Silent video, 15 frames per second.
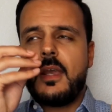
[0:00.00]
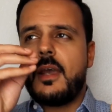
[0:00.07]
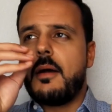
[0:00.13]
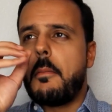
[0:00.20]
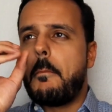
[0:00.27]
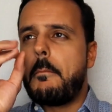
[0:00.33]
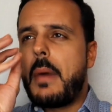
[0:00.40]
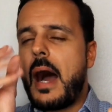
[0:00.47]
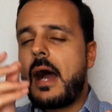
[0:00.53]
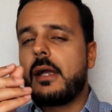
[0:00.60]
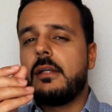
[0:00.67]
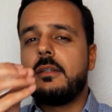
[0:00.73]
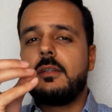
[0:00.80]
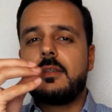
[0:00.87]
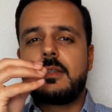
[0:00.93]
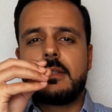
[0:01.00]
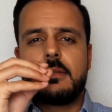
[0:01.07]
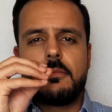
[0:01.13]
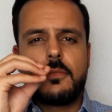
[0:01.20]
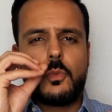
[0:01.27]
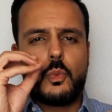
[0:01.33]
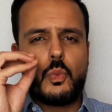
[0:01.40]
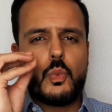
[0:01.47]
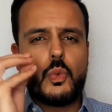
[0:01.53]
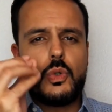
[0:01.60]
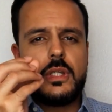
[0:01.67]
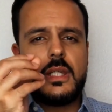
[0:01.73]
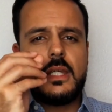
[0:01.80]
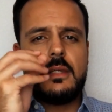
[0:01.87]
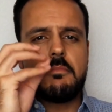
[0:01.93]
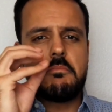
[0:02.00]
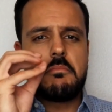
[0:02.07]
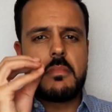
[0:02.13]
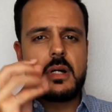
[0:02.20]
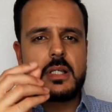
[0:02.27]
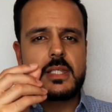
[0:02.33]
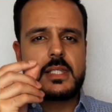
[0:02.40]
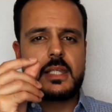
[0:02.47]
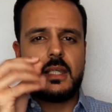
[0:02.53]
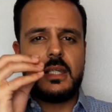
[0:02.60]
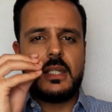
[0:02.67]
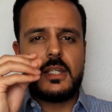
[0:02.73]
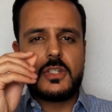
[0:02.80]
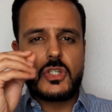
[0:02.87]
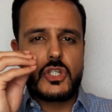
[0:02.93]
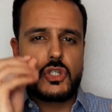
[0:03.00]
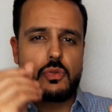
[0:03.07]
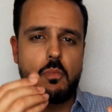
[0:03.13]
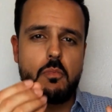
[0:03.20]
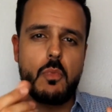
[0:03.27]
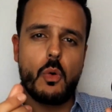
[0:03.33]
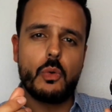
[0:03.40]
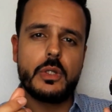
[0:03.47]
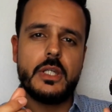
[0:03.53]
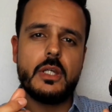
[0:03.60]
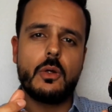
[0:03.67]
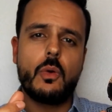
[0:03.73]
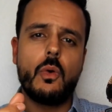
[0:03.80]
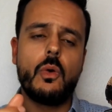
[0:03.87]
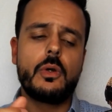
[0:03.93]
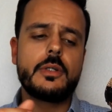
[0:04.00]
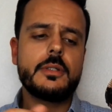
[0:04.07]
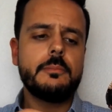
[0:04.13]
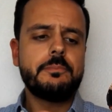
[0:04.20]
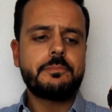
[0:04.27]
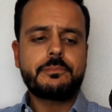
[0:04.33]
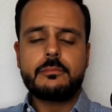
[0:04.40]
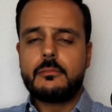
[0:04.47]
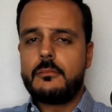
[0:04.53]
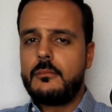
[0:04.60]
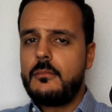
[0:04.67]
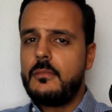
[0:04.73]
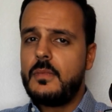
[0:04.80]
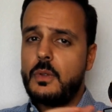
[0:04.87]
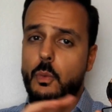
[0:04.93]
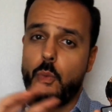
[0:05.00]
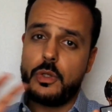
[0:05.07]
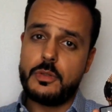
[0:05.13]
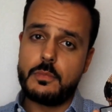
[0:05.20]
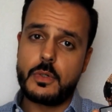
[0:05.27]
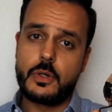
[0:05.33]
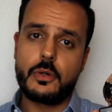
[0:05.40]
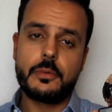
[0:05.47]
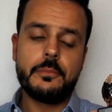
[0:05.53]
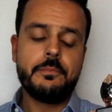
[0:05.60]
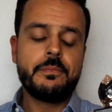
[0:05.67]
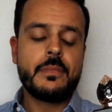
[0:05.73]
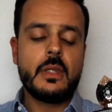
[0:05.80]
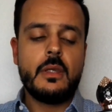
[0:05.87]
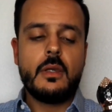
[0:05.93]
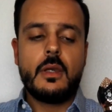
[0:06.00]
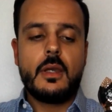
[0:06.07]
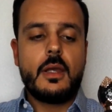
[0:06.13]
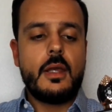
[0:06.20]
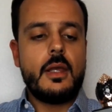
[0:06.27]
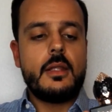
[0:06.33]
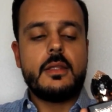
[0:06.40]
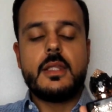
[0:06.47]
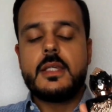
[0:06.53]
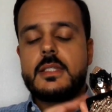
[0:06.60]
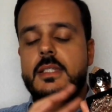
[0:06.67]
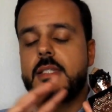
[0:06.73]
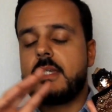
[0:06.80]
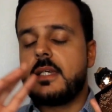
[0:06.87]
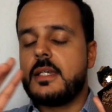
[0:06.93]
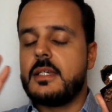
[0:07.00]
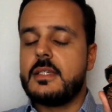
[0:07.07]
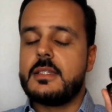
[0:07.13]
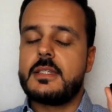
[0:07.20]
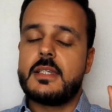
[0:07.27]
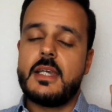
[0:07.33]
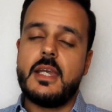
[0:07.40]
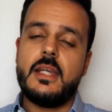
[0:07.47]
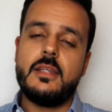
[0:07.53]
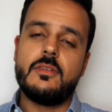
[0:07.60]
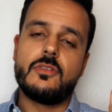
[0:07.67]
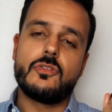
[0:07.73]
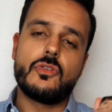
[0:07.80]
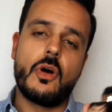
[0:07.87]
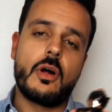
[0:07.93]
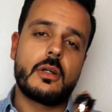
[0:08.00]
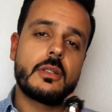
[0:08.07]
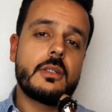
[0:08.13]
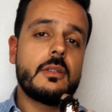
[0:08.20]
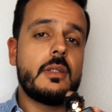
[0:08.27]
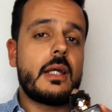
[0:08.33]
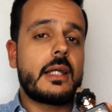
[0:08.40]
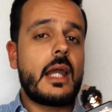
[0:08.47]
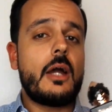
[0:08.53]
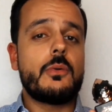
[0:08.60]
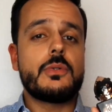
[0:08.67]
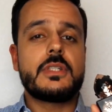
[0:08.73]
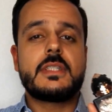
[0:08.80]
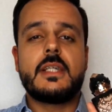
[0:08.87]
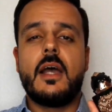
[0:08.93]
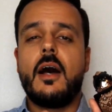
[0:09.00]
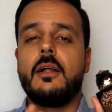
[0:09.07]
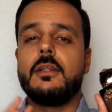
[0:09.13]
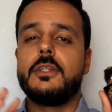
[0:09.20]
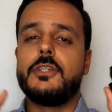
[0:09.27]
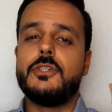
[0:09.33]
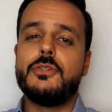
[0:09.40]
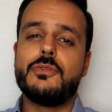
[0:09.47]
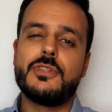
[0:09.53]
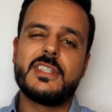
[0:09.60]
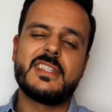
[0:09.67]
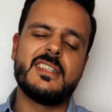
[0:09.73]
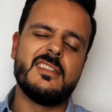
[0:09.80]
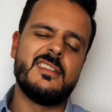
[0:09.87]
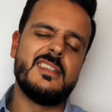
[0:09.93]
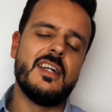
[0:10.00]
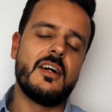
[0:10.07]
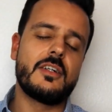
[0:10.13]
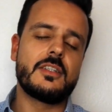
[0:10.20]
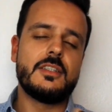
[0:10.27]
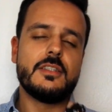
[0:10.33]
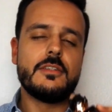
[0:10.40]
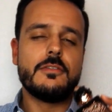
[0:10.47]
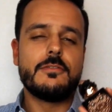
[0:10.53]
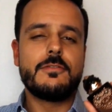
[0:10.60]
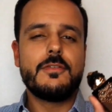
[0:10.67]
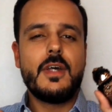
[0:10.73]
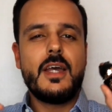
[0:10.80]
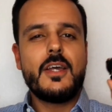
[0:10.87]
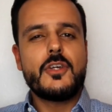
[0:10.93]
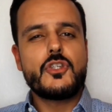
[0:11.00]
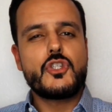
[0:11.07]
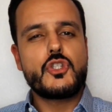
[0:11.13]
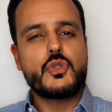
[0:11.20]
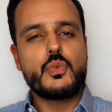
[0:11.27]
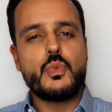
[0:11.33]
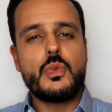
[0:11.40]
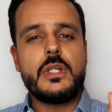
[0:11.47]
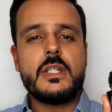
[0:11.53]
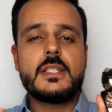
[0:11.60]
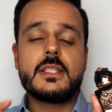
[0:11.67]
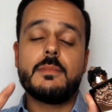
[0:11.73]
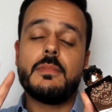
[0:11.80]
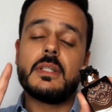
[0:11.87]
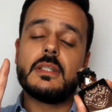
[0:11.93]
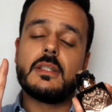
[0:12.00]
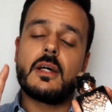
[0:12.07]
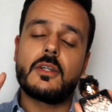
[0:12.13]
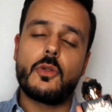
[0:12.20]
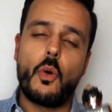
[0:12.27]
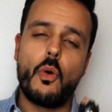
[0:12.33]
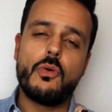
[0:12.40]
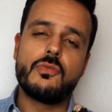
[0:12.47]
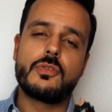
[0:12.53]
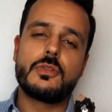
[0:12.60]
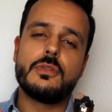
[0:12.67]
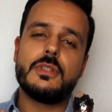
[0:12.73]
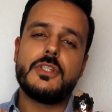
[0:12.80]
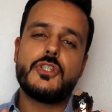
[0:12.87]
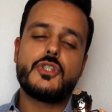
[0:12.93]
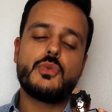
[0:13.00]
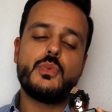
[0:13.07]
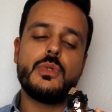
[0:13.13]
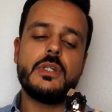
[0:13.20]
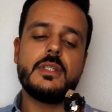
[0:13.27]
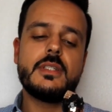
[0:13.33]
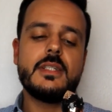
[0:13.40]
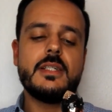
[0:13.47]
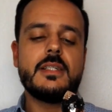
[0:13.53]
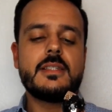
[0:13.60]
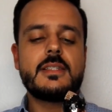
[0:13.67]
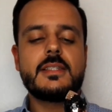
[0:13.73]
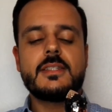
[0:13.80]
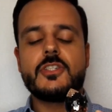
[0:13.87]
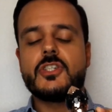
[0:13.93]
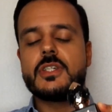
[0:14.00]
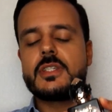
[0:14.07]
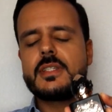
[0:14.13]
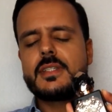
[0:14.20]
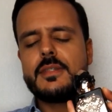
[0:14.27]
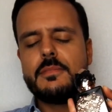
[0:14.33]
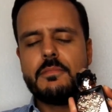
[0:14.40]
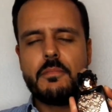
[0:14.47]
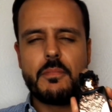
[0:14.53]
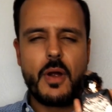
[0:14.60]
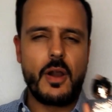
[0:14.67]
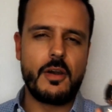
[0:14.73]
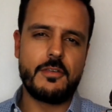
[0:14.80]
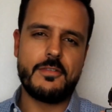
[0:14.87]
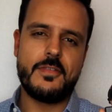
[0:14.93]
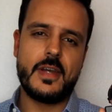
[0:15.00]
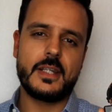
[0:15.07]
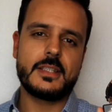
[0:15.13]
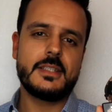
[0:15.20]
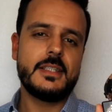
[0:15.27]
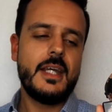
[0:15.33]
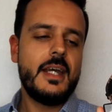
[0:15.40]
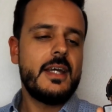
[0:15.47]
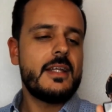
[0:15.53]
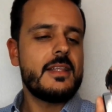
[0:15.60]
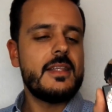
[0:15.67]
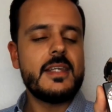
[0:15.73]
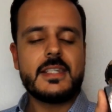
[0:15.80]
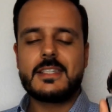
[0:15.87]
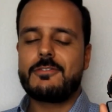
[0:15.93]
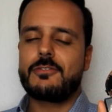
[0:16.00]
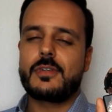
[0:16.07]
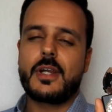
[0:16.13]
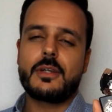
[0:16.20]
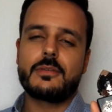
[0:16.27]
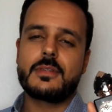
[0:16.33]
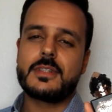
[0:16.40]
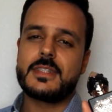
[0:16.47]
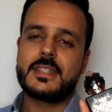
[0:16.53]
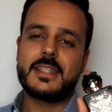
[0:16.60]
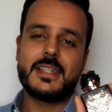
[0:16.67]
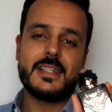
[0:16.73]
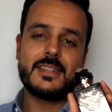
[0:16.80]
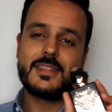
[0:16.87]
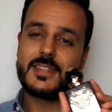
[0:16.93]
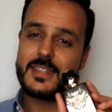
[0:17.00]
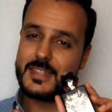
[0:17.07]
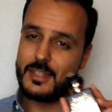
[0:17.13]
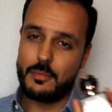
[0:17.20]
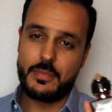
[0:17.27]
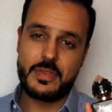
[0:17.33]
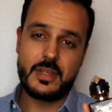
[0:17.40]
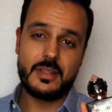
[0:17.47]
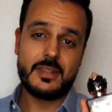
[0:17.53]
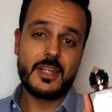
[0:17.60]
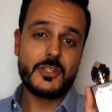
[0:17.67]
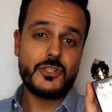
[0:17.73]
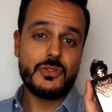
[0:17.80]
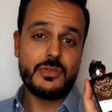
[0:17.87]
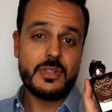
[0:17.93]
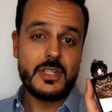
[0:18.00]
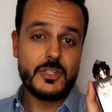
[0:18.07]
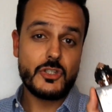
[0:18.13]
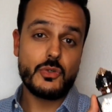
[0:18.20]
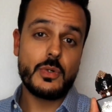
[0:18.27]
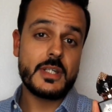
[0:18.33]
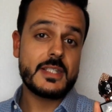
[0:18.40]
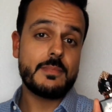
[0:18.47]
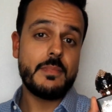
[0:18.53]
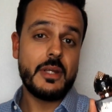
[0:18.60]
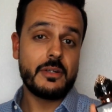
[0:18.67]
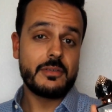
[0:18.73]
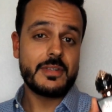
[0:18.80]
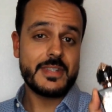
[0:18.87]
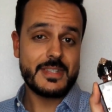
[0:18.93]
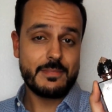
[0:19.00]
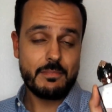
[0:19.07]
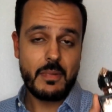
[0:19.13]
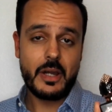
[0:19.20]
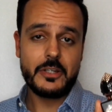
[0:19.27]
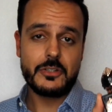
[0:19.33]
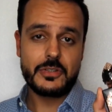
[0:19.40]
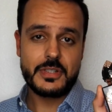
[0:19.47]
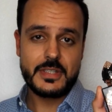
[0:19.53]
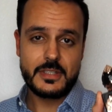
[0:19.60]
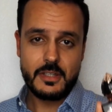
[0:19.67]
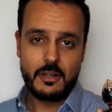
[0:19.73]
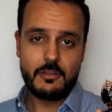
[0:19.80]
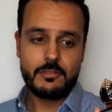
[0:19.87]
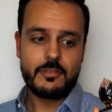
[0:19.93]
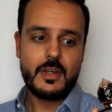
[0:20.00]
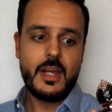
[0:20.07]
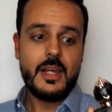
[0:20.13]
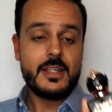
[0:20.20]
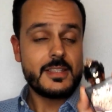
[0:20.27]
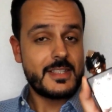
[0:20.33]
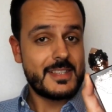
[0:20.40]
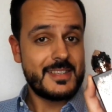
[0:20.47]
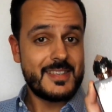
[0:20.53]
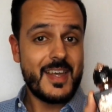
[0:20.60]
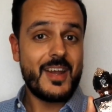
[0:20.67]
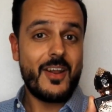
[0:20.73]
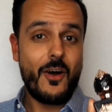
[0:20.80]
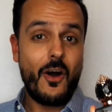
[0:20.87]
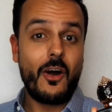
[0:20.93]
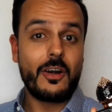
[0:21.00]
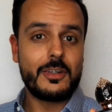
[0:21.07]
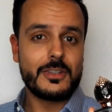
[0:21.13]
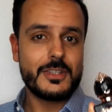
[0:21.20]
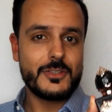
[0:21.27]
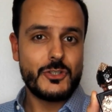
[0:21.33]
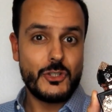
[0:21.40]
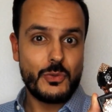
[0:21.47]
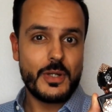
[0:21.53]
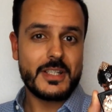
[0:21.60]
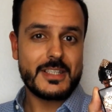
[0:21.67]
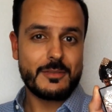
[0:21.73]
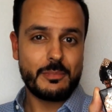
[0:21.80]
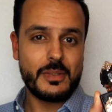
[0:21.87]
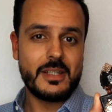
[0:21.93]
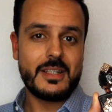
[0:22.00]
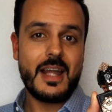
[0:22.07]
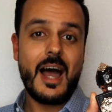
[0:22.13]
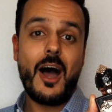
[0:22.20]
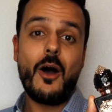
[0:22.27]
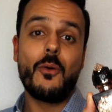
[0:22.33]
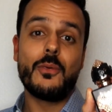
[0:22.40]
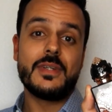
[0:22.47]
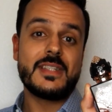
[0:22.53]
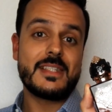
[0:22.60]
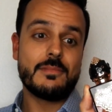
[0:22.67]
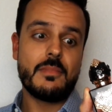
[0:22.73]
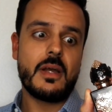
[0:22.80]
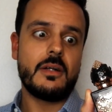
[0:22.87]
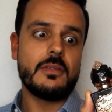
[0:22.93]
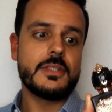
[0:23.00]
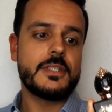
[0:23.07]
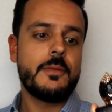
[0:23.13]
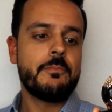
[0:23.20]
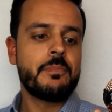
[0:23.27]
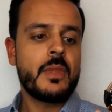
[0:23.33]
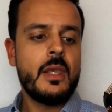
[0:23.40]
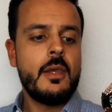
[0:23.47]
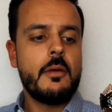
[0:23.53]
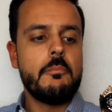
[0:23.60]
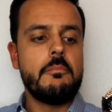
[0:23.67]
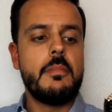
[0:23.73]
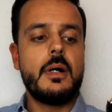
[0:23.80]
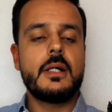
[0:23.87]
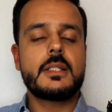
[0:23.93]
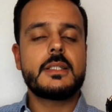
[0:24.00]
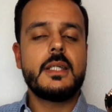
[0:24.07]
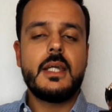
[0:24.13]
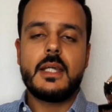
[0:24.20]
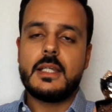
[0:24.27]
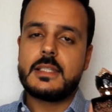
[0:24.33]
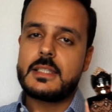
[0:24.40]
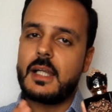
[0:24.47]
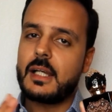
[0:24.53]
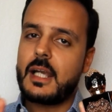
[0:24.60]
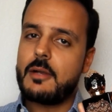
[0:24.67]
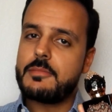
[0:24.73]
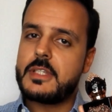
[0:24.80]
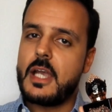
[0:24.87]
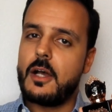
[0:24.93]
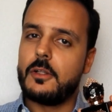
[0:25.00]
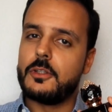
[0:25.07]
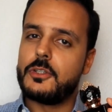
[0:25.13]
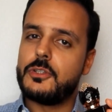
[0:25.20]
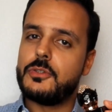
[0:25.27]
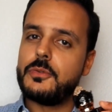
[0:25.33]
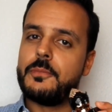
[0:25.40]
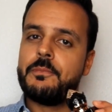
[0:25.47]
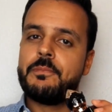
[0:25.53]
mild, woody, musky, smoky accord with myrrh. This is a dark, like I was telling you, seductive, sweet but not overly sweet. It's just perfect. This fragrance, it's something that you need to experience by yourself. It's that hard to explain how it smells. But it's like I'm telling you,